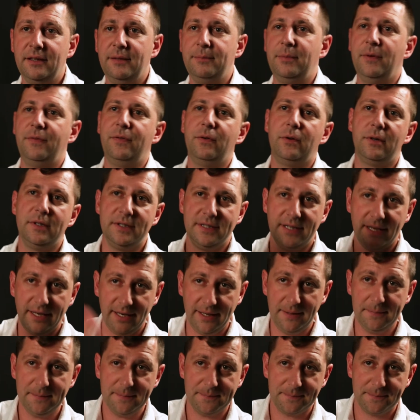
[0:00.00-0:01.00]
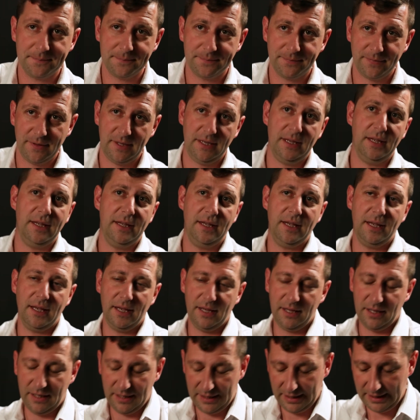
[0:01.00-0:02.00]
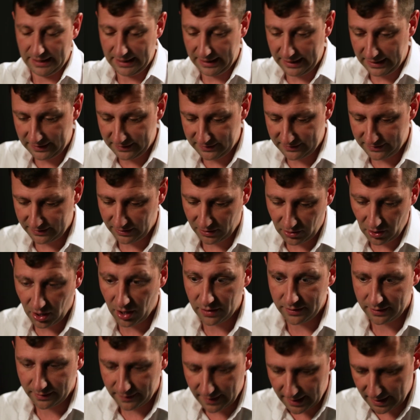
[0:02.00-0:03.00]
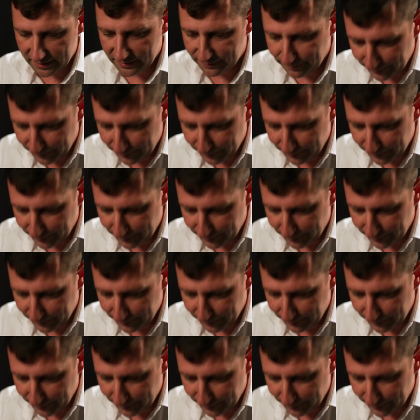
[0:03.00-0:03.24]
before it's hit him. The guy on the ground's